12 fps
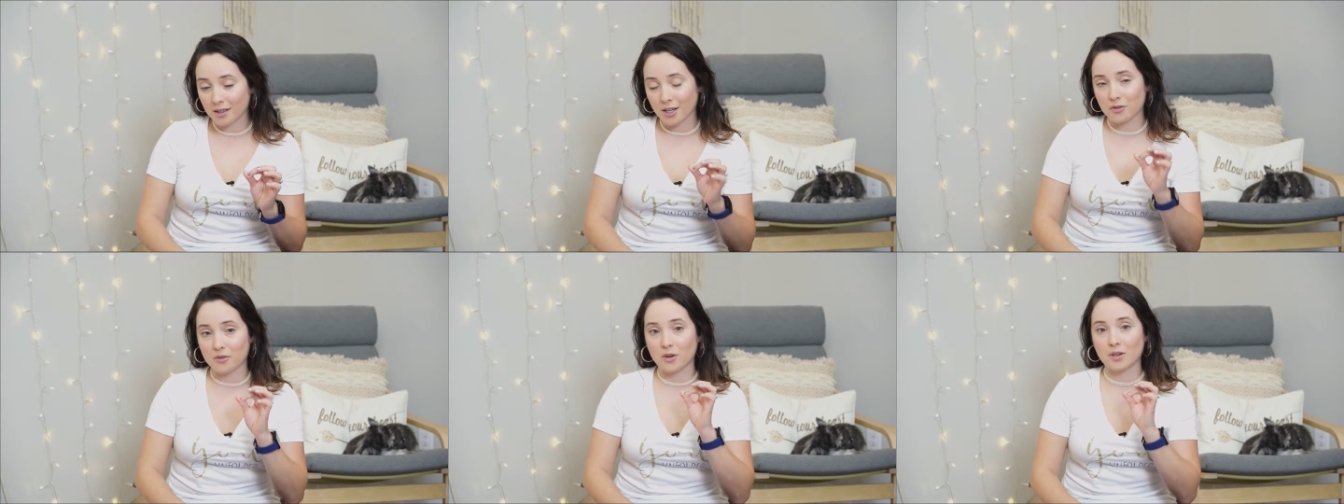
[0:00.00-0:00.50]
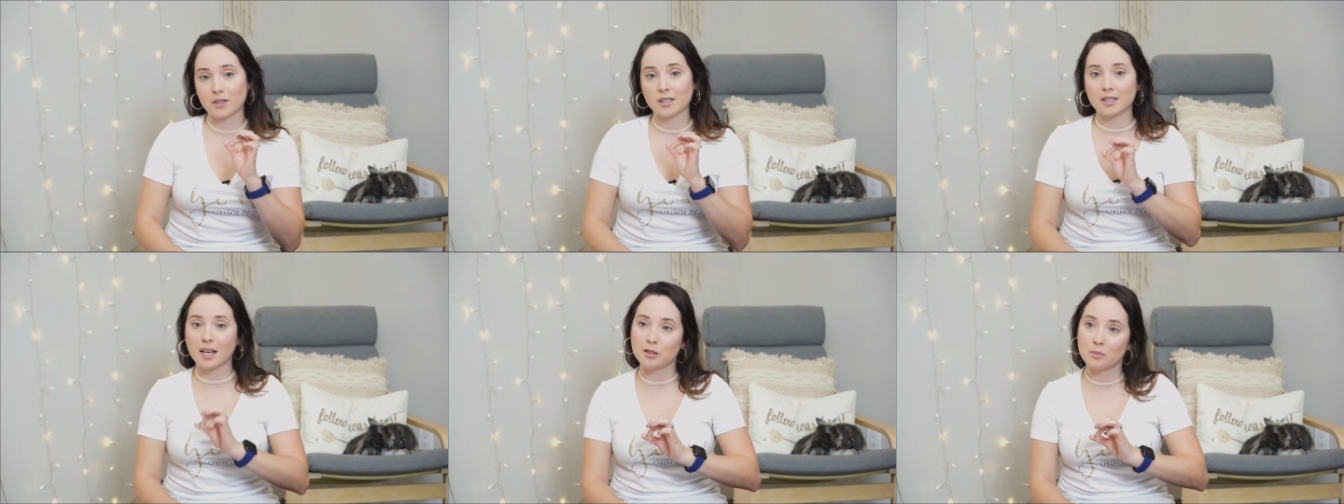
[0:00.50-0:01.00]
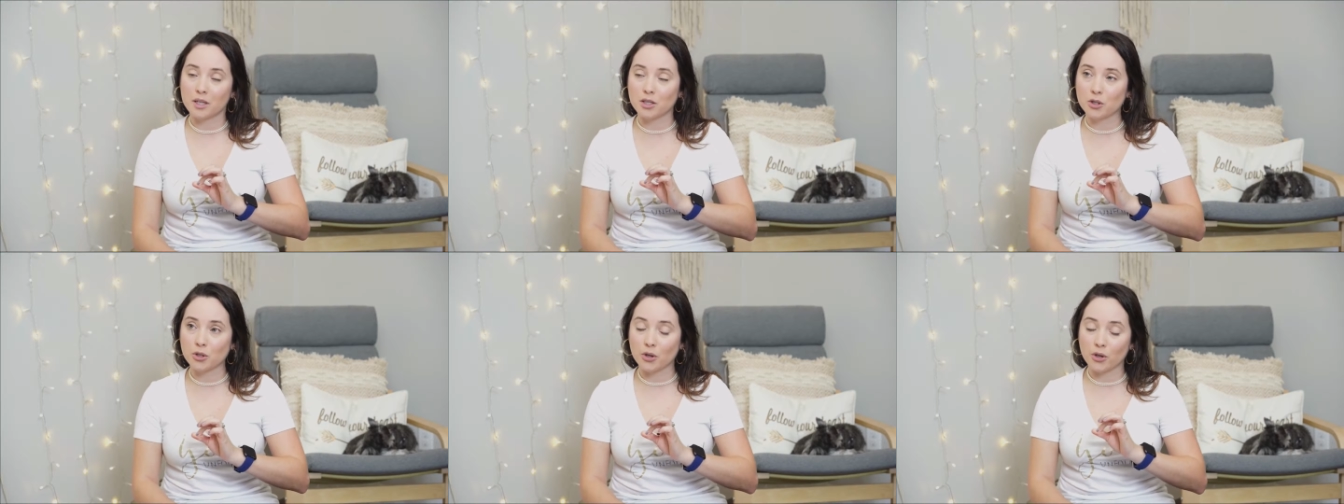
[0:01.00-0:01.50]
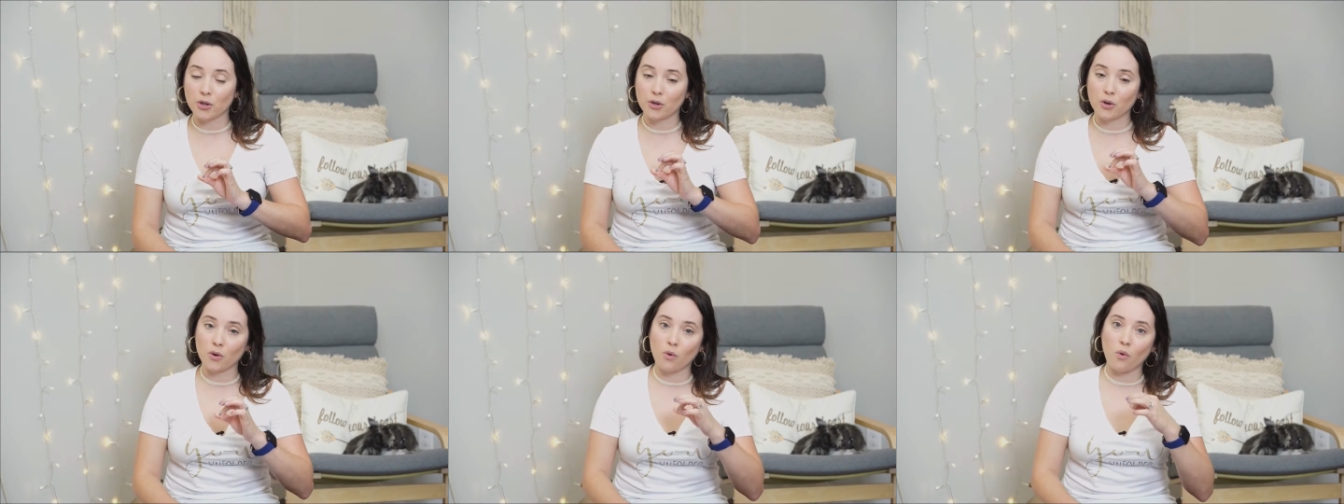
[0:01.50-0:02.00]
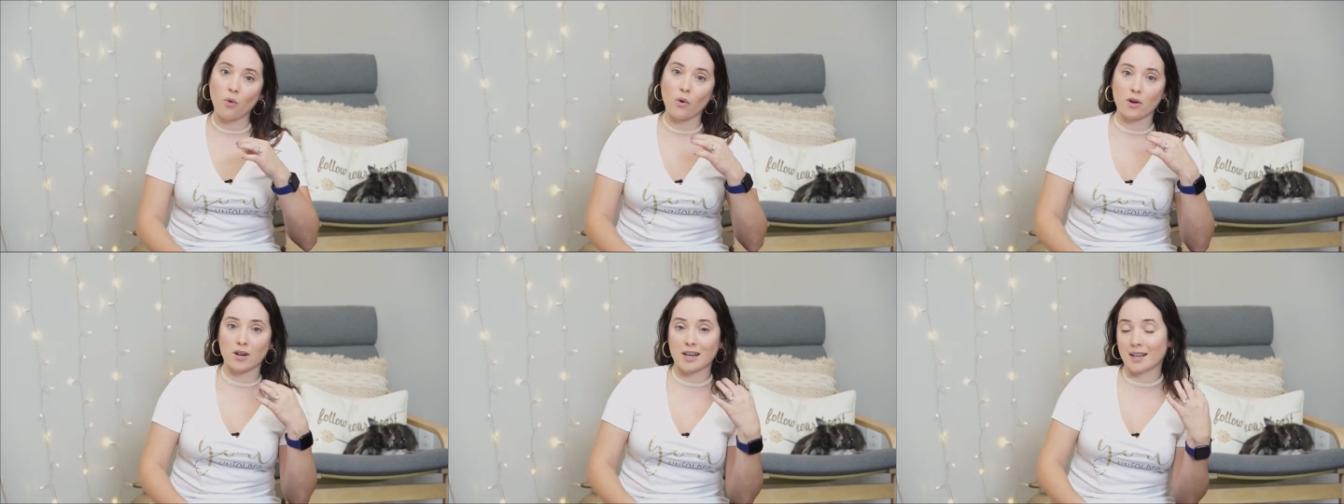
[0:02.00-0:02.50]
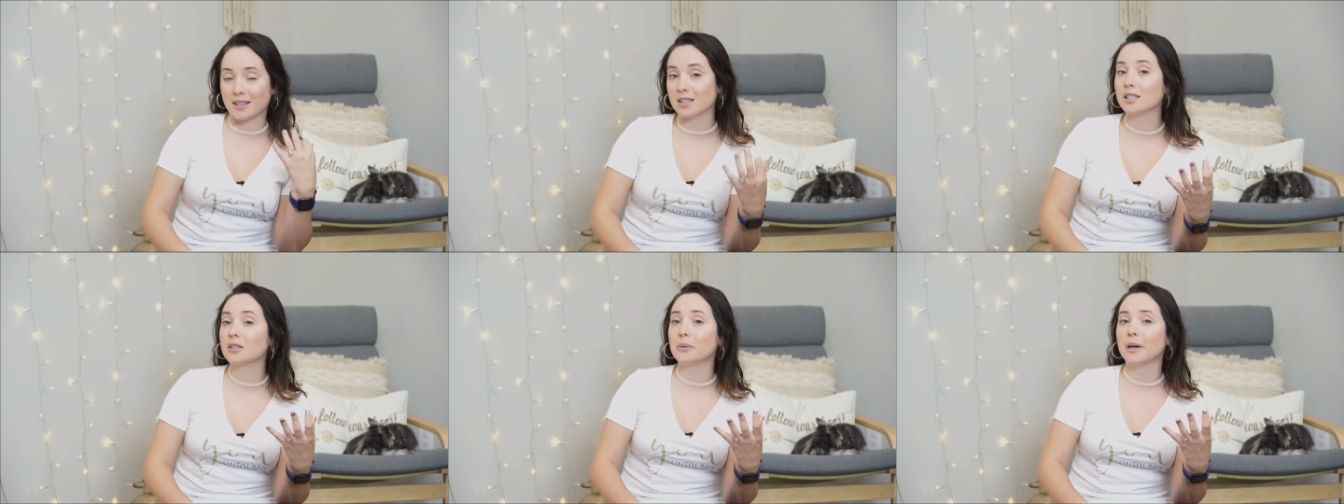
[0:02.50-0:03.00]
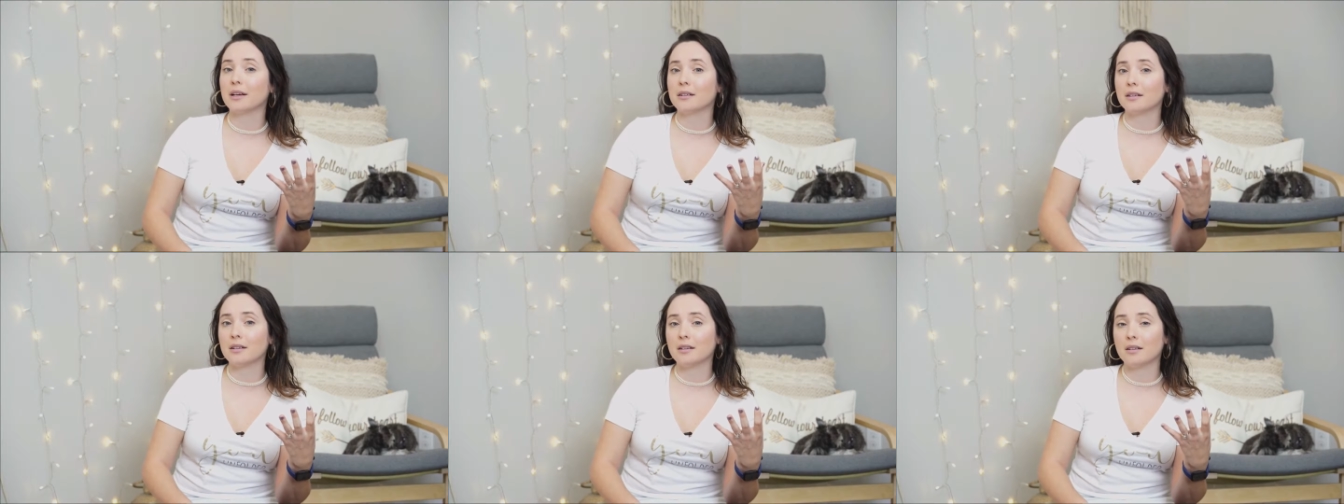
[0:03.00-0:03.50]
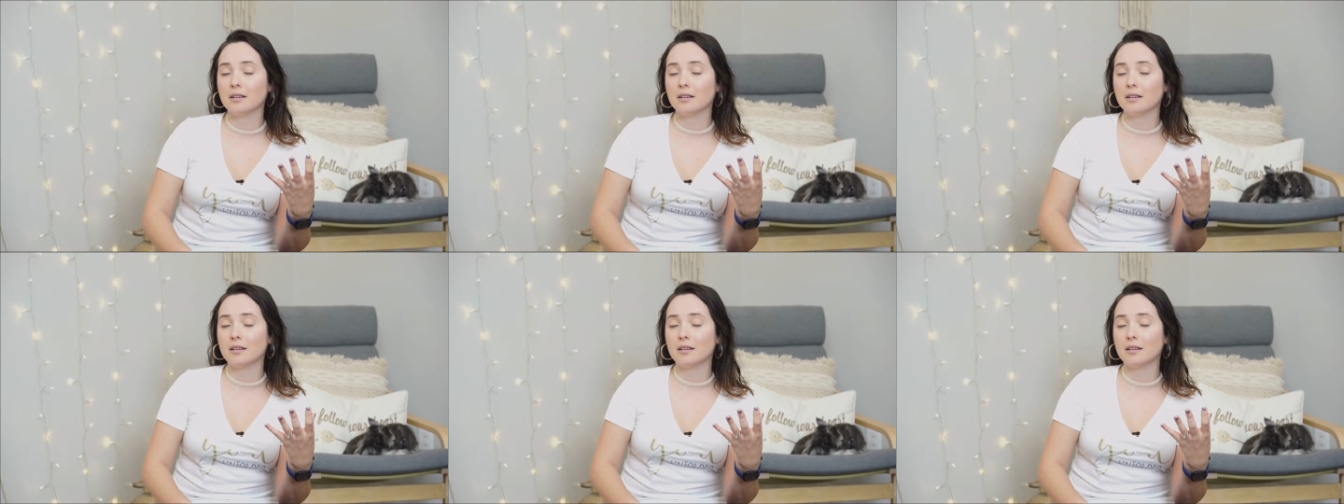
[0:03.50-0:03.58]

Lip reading: if you're a segmenter or an integrator,